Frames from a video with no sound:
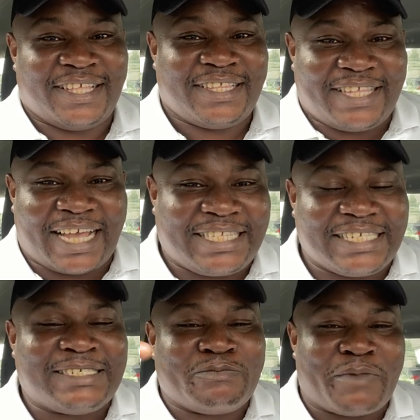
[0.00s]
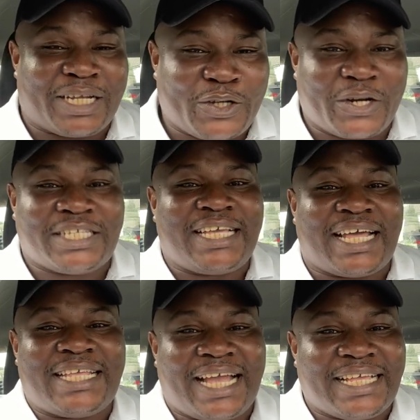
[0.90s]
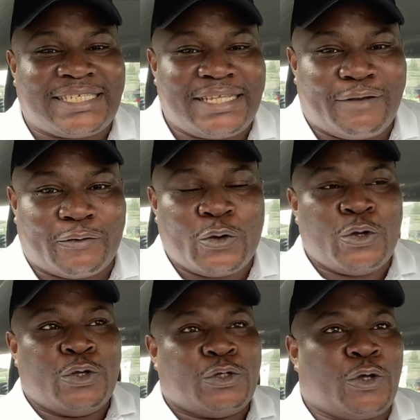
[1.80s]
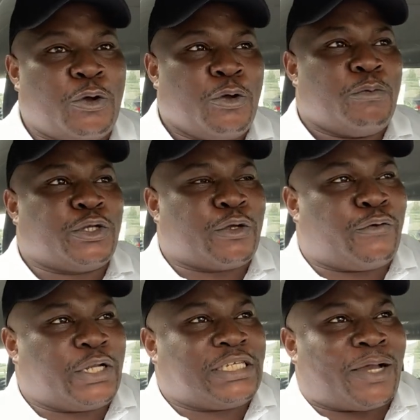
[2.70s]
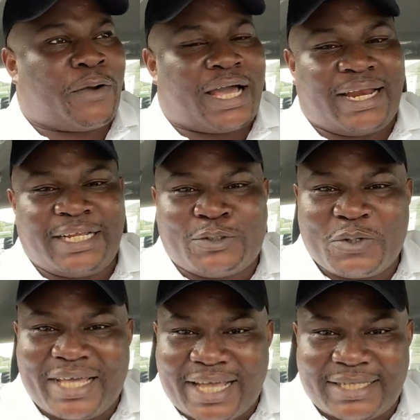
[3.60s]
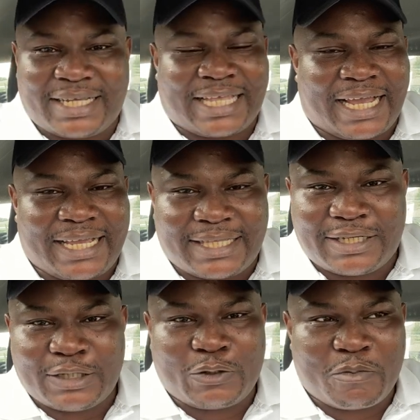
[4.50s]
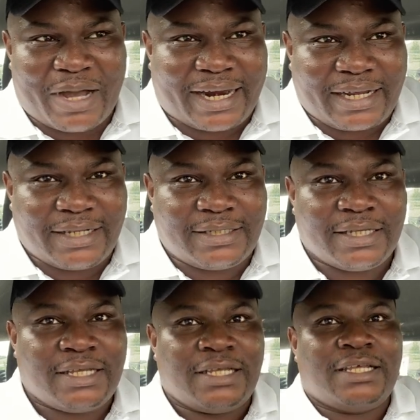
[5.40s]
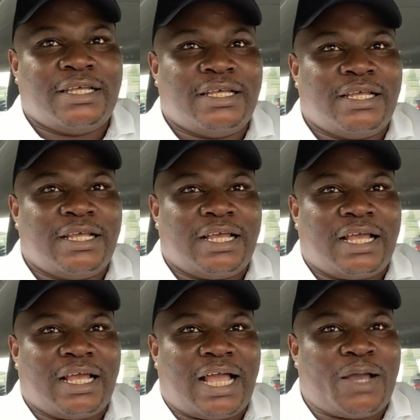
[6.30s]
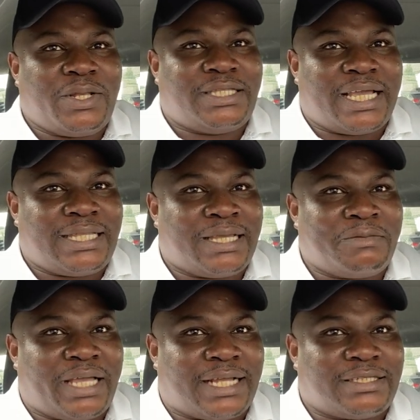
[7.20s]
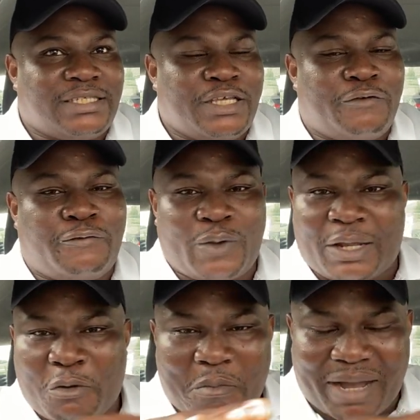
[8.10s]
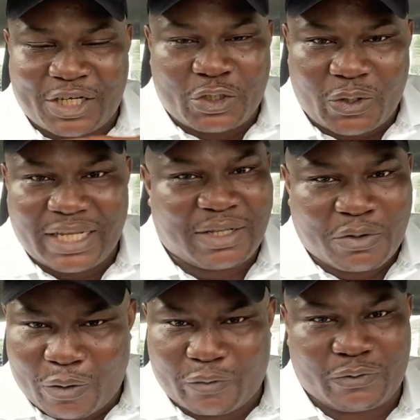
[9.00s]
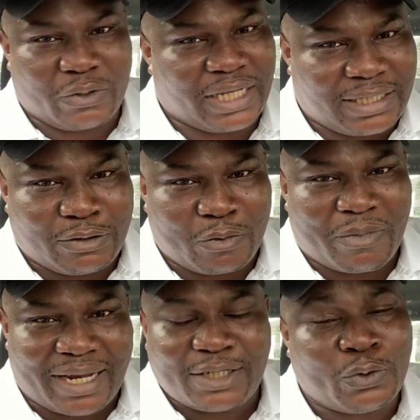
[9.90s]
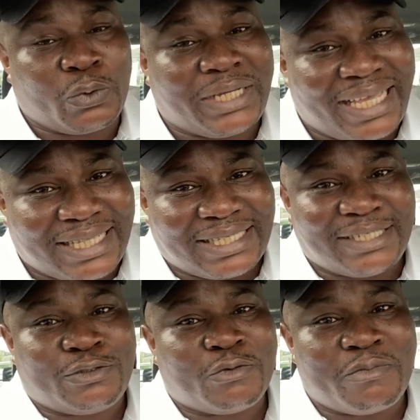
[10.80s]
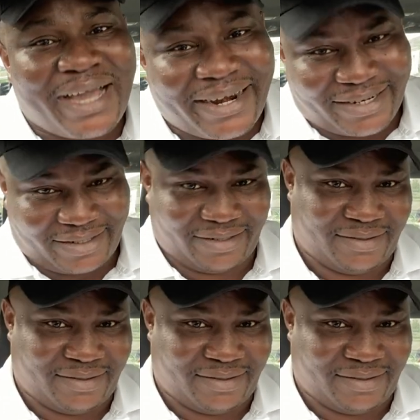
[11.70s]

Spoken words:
That is maturity at the highest level. So most of all these our little girls that are getting into marriage, I will tell them that if you are not mature enough to get into marriage, don't get into marriage.